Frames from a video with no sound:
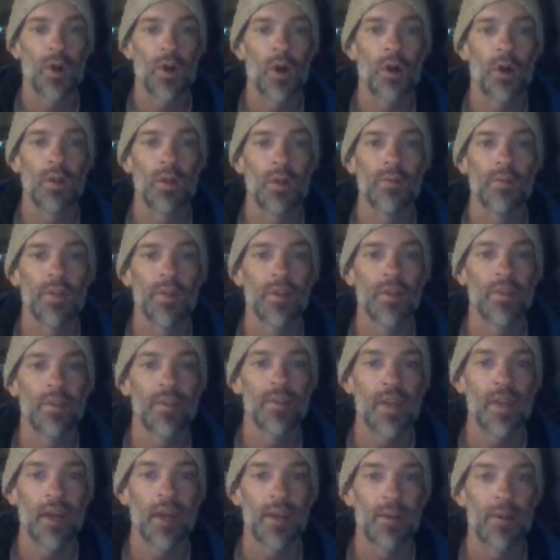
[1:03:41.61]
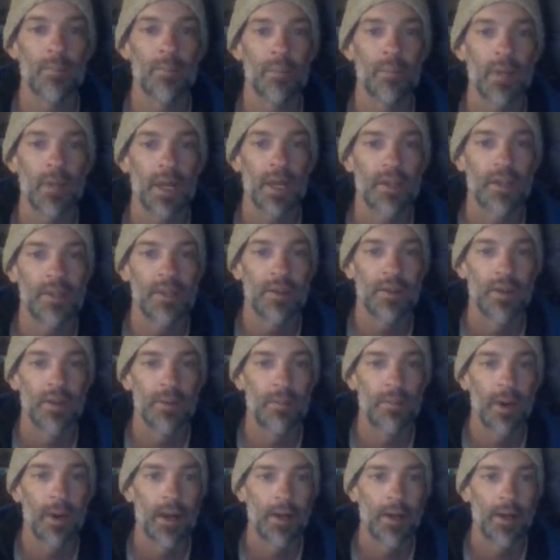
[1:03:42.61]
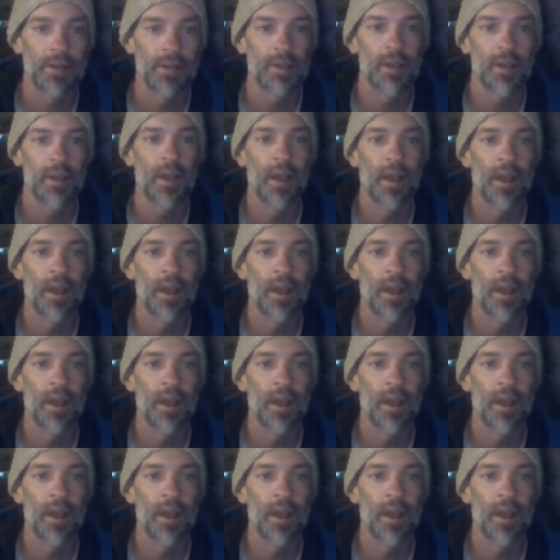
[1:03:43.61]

all of the desired planetary bodies